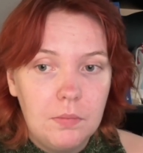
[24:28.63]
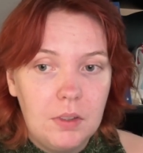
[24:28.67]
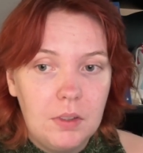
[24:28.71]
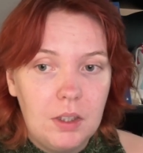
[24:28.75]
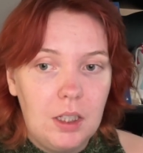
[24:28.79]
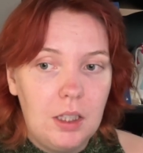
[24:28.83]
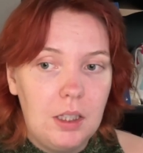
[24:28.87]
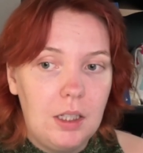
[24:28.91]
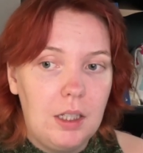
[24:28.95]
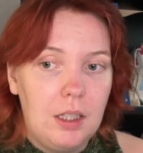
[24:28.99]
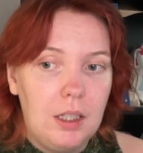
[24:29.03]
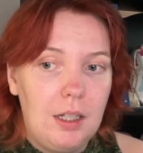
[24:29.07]

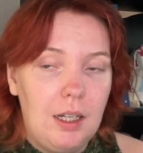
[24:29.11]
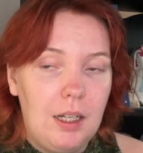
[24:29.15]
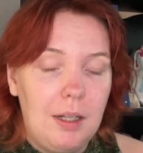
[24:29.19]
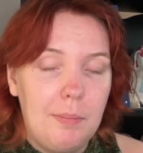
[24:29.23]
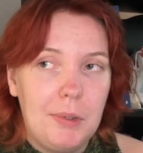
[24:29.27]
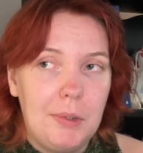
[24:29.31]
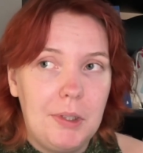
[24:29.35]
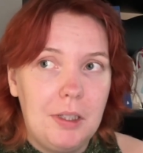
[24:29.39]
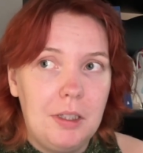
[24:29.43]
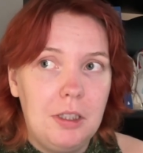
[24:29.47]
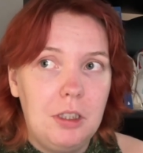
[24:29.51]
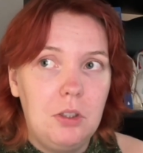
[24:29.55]
And then I'm
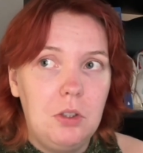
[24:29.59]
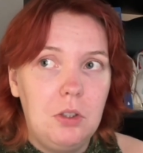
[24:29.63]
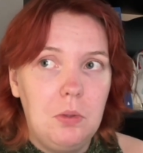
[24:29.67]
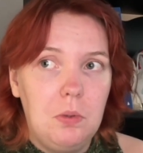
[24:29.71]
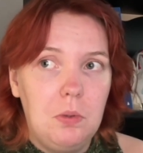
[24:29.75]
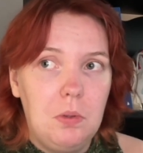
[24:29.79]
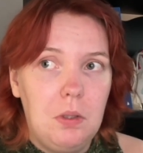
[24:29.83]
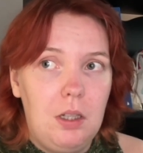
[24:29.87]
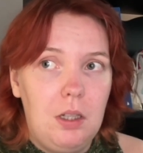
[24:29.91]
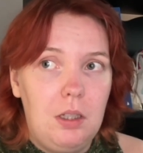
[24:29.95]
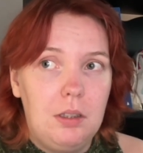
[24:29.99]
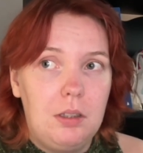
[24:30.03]
gonna do
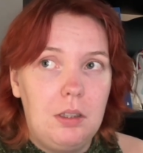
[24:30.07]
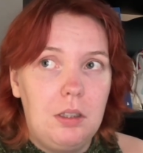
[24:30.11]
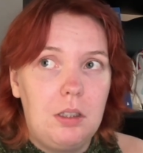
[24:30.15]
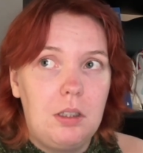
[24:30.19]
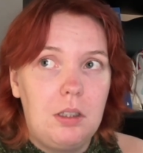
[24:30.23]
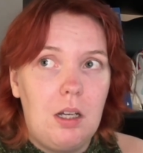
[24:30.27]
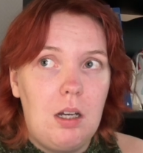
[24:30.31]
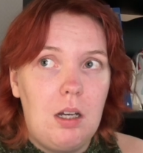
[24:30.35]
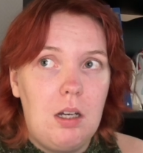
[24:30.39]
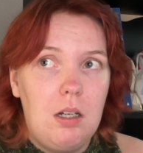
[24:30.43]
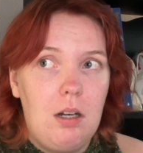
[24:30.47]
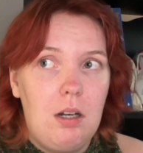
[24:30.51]
a
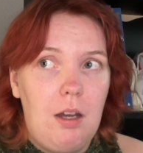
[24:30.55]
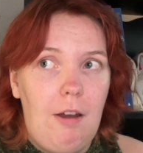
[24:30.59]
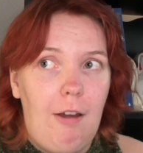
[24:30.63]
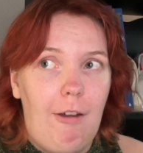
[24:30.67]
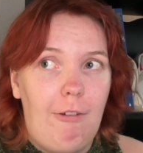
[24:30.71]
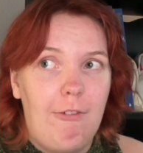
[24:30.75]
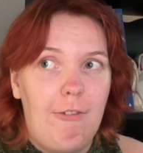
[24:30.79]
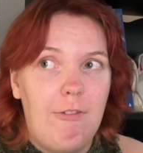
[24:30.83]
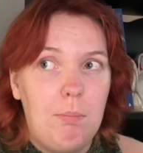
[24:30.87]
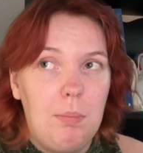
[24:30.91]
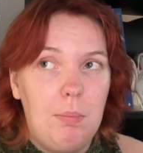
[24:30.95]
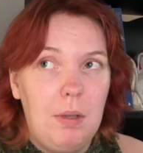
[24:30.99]
ton
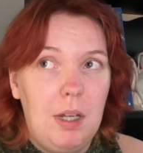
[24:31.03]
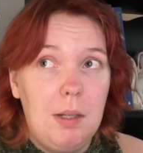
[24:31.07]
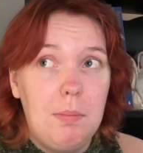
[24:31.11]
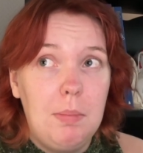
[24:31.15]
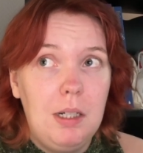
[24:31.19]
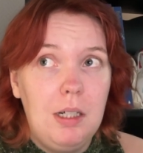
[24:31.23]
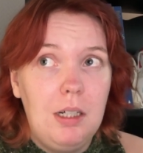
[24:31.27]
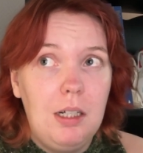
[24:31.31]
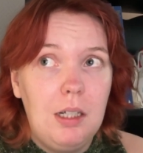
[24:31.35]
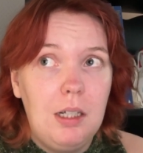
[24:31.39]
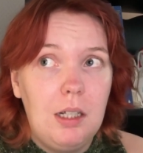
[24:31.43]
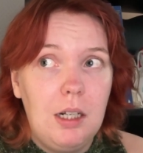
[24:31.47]
of baby
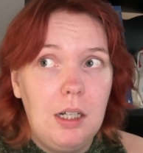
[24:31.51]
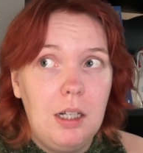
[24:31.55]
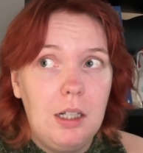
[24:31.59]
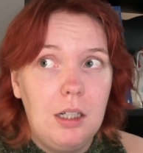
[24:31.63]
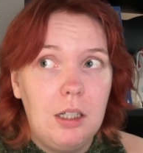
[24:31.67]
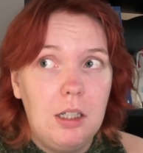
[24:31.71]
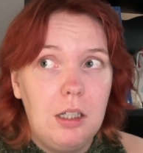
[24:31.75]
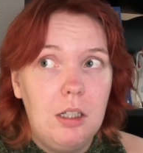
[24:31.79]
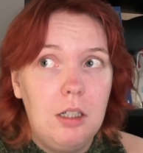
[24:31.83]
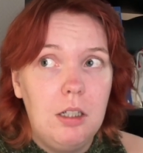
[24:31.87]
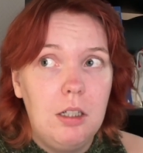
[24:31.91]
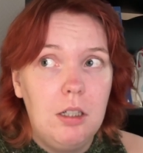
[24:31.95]

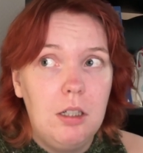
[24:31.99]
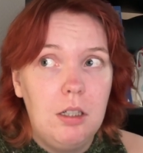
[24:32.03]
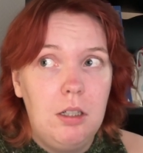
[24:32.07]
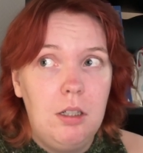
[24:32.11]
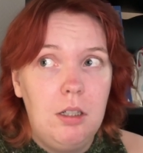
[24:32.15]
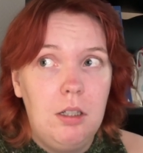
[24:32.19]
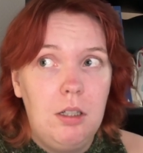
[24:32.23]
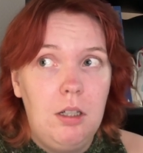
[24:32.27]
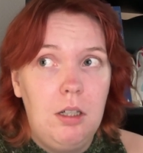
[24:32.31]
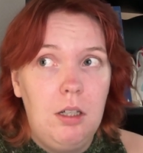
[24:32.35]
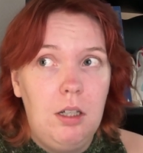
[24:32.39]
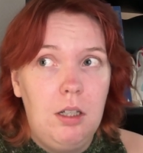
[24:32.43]
knitting
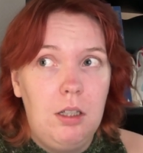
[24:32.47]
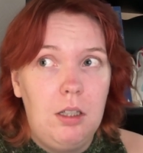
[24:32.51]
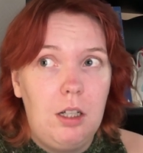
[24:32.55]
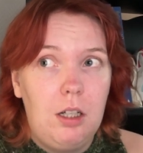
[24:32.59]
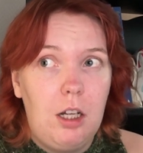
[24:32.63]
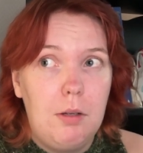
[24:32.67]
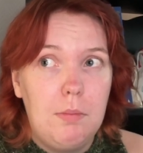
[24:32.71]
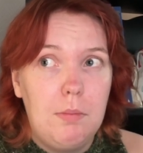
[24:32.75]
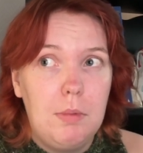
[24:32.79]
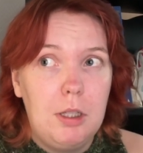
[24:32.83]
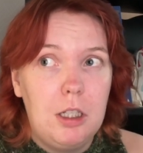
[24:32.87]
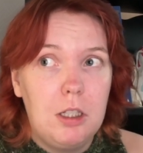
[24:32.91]

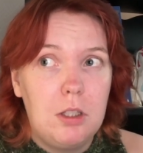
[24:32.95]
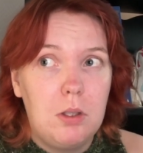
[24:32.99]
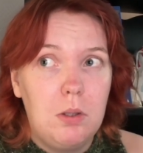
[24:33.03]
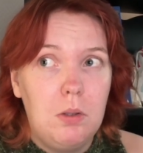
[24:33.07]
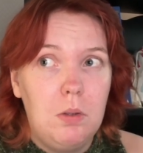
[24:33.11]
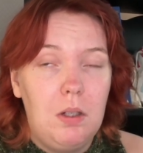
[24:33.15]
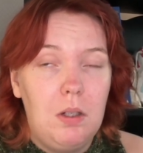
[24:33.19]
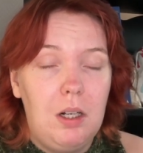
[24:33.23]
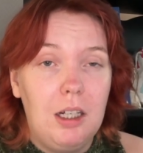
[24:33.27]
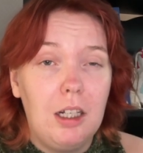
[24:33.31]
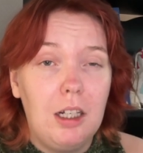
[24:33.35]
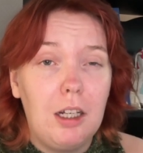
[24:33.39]
coming
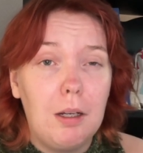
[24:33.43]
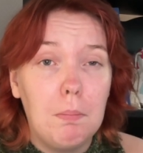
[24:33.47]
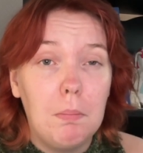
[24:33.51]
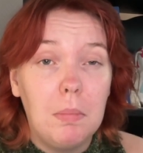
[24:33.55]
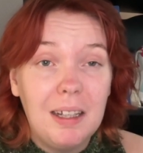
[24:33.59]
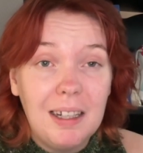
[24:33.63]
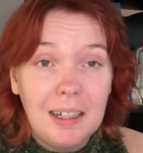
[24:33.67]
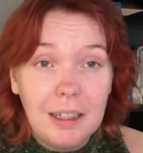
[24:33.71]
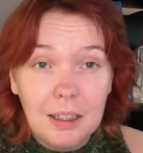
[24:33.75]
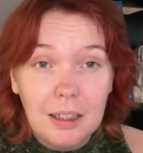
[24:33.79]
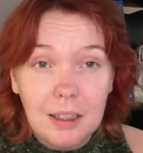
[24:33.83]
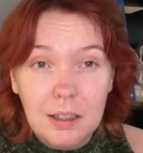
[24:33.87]
soon, like a
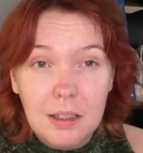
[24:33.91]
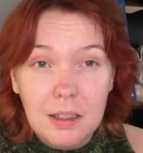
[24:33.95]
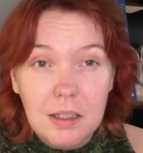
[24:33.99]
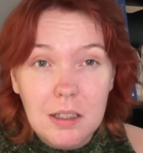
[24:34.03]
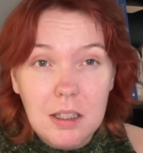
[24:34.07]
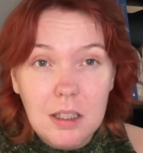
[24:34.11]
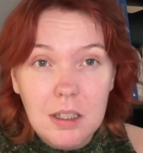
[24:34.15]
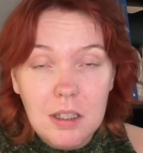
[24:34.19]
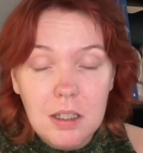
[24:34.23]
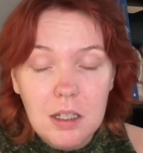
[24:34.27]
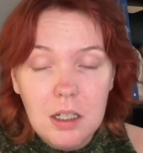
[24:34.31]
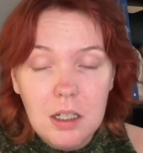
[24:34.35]
blanket.